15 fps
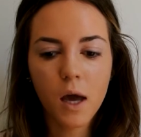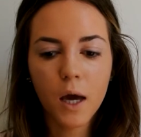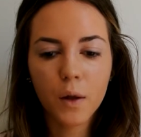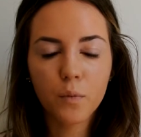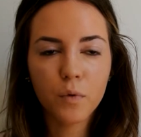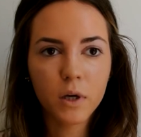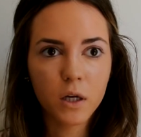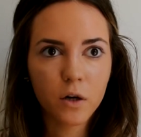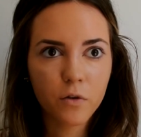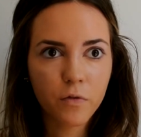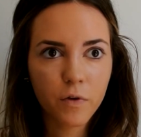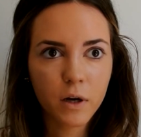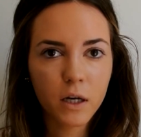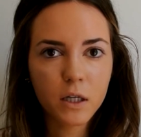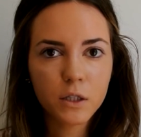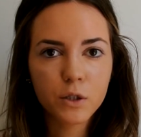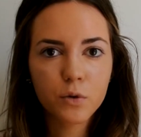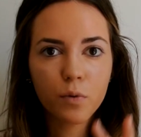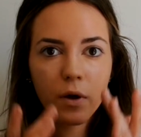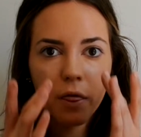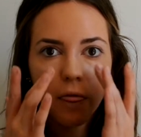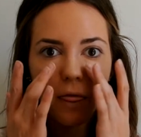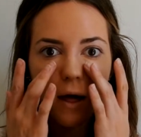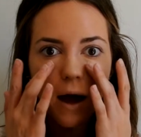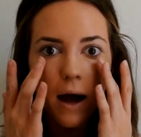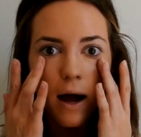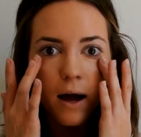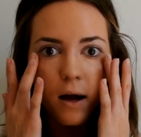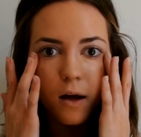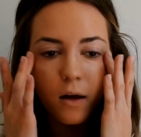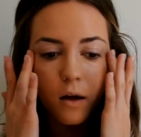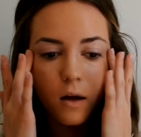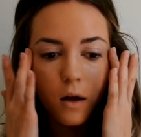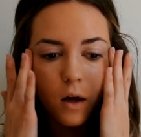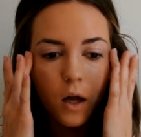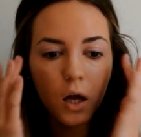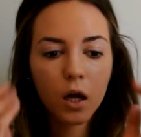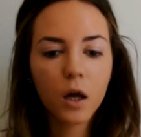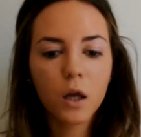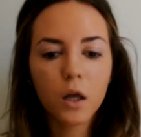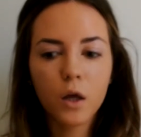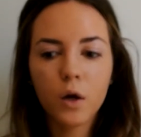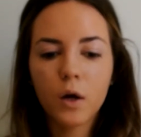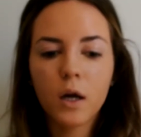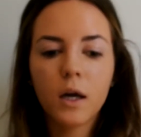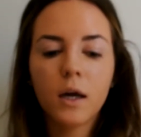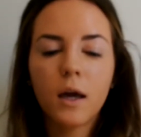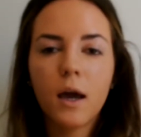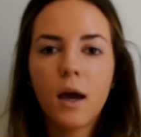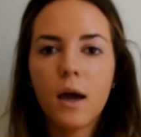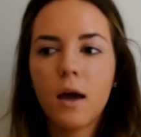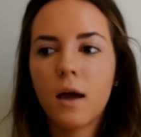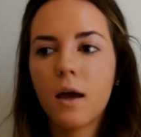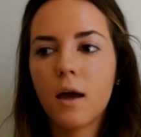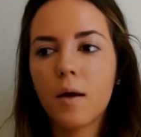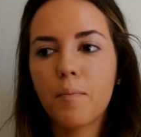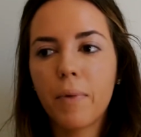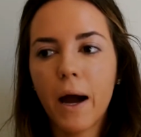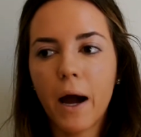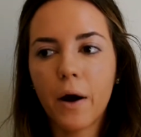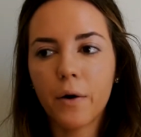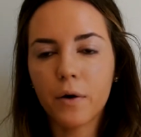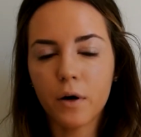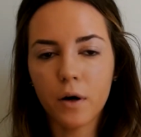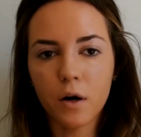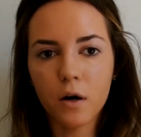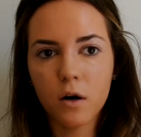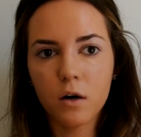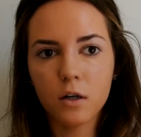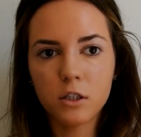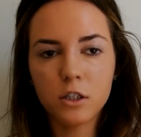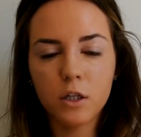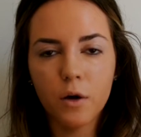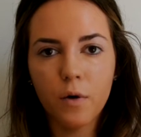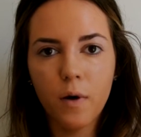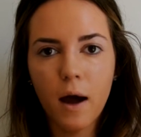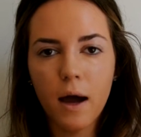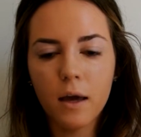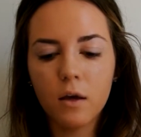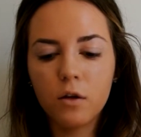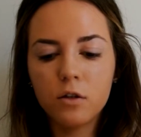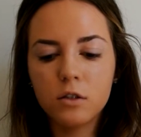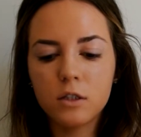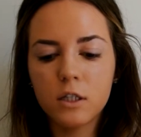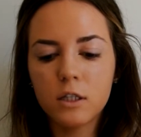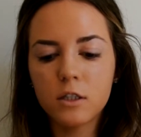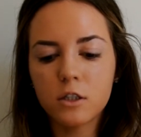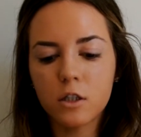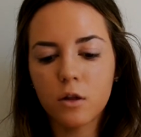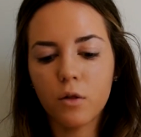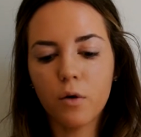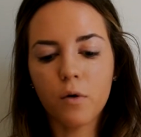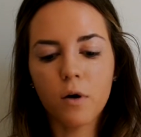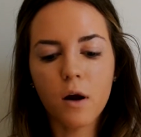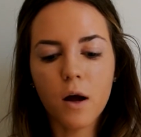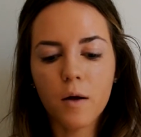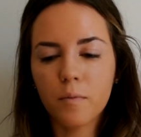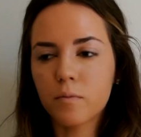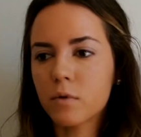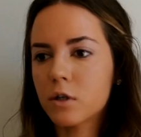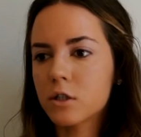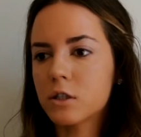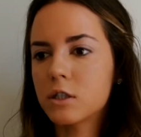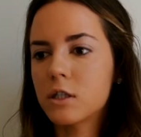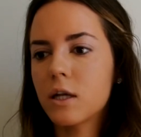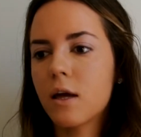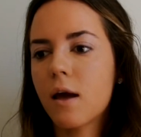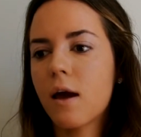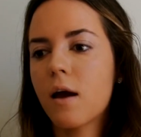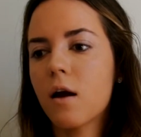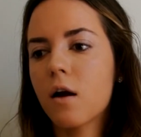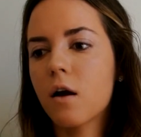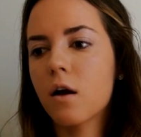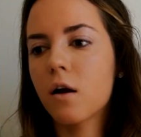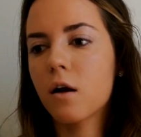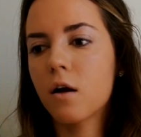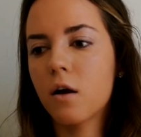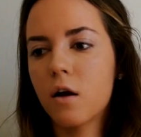And when you're finished with that, you can get a powder. So I use this Laura Mercier